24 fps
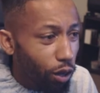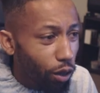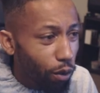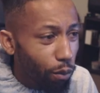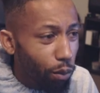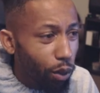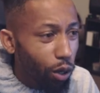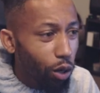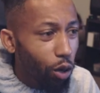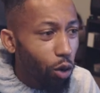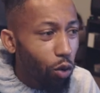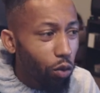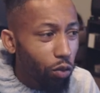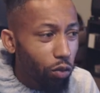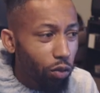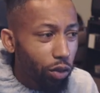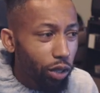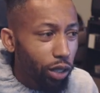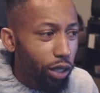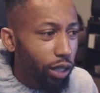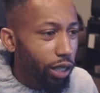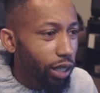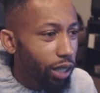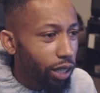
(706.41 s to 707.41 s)
But
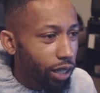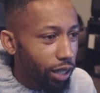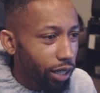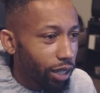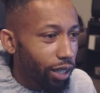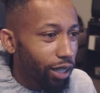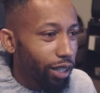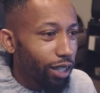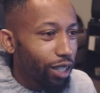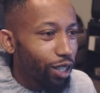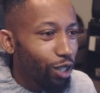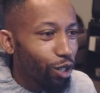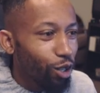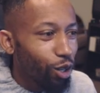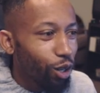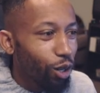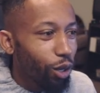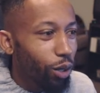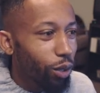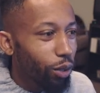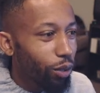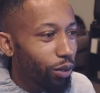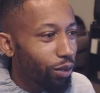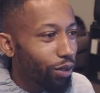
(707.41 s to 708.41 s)
hopefully, you
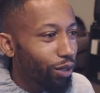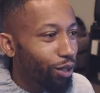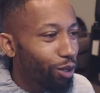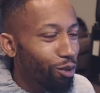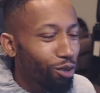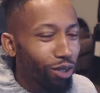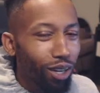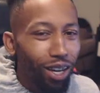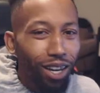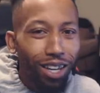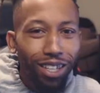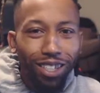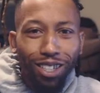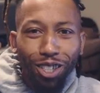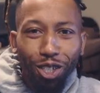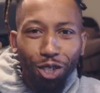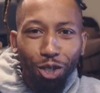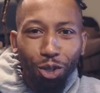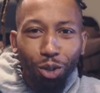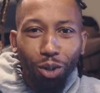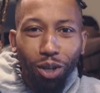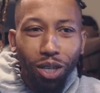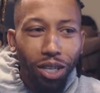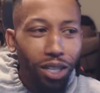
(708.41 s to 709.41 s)
know, you guys
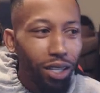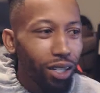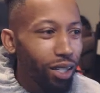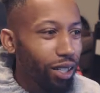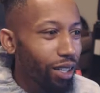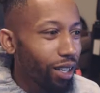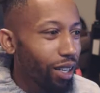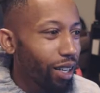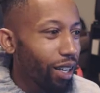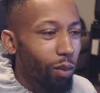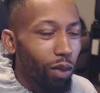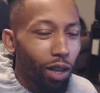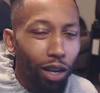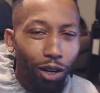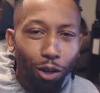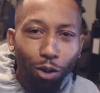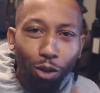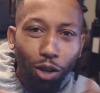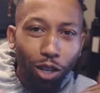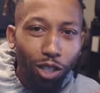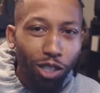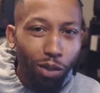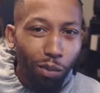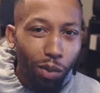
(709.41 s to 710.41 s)
enjoyed it. I know
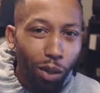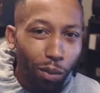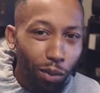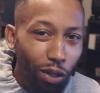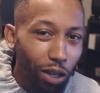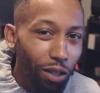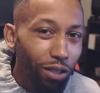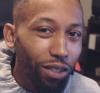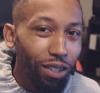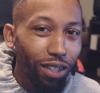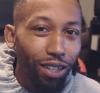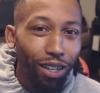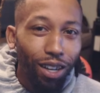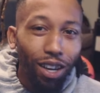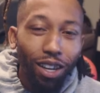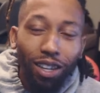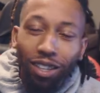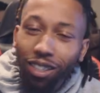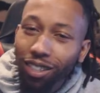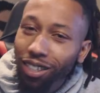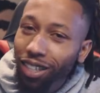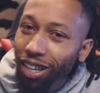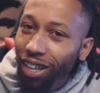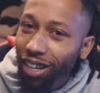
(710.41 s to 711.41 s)
there are some people out there that
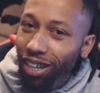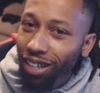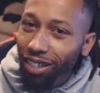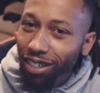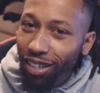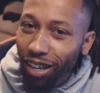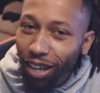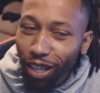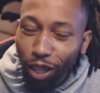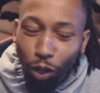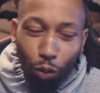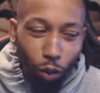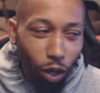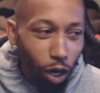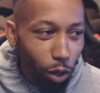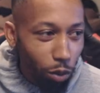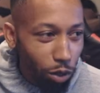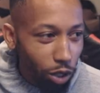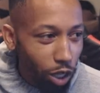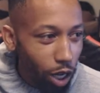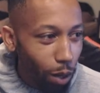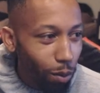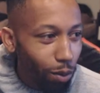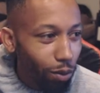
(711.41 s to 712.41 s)
understand exactly where I
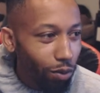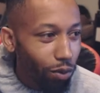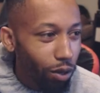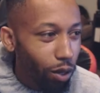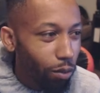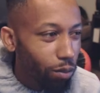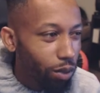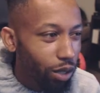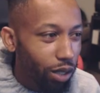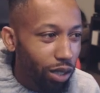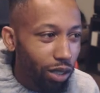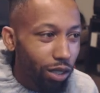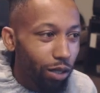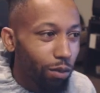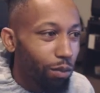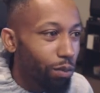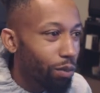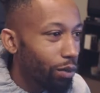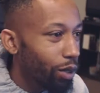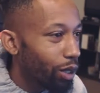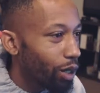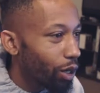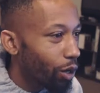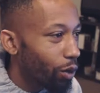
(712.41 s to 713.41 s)
was coming from, just as,
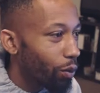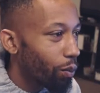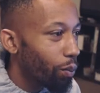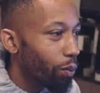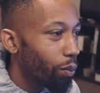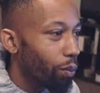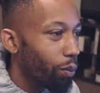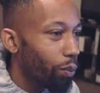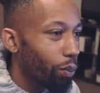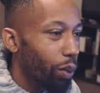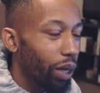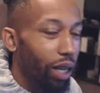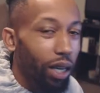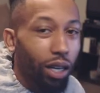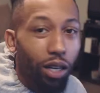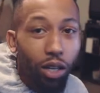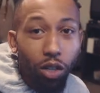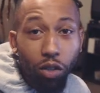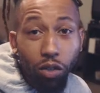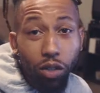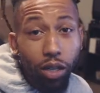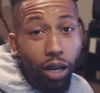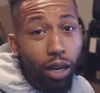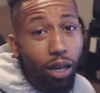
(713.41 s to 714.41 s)
you know, being a
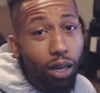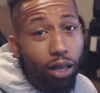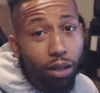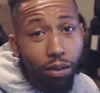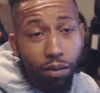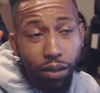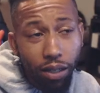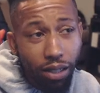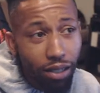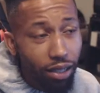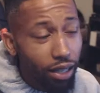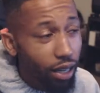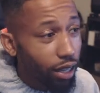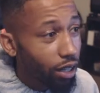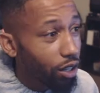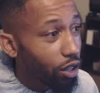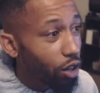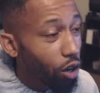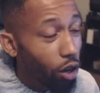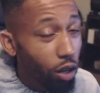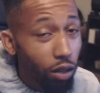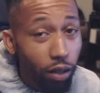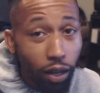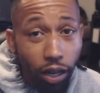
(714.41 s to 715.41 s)
creative and getting
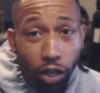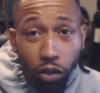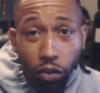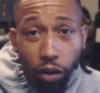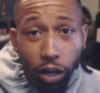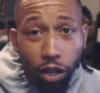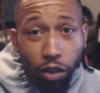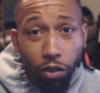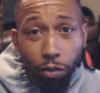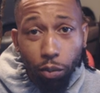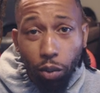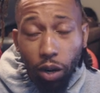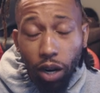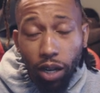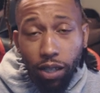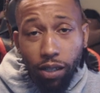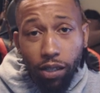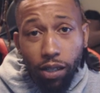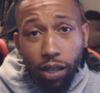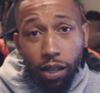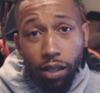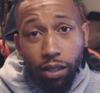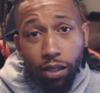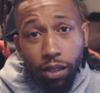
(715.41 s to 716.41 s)
caught in that creative
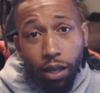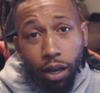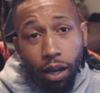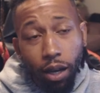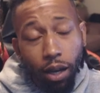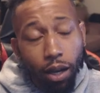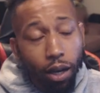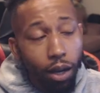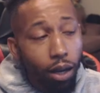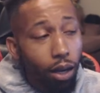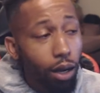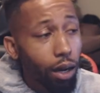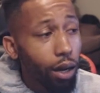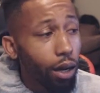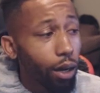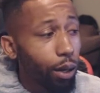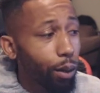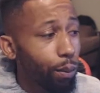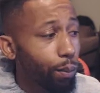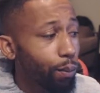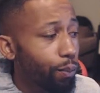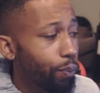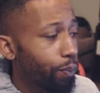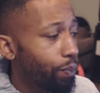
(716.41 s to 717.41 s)
process.
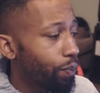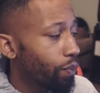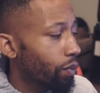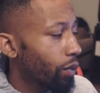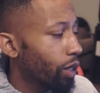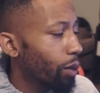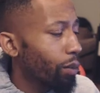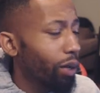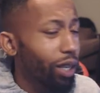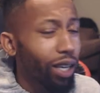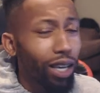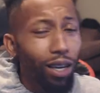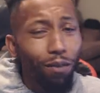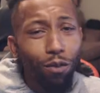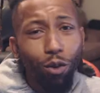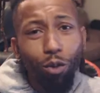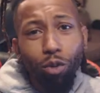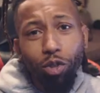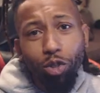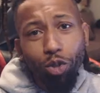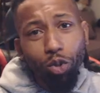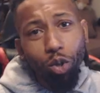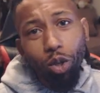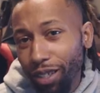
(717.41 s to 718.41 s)
But yeah, if
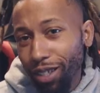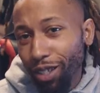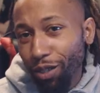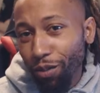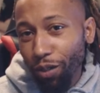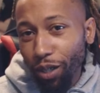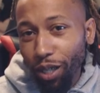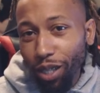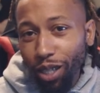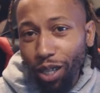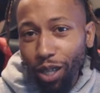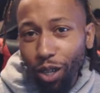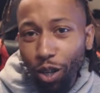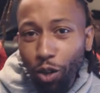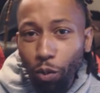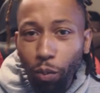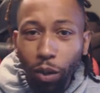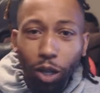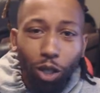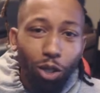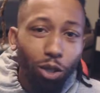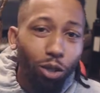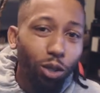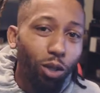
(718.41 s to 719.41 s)
you enjoyed this video,
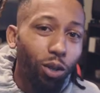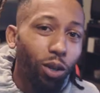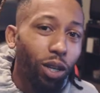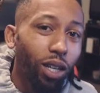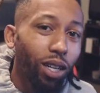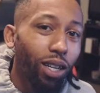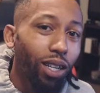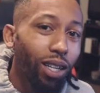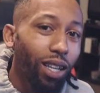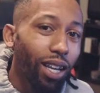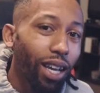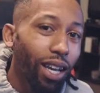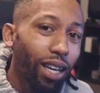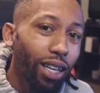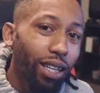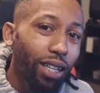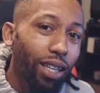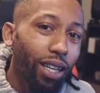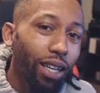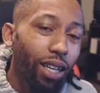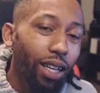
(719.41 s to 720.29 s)
make sure you hit a like,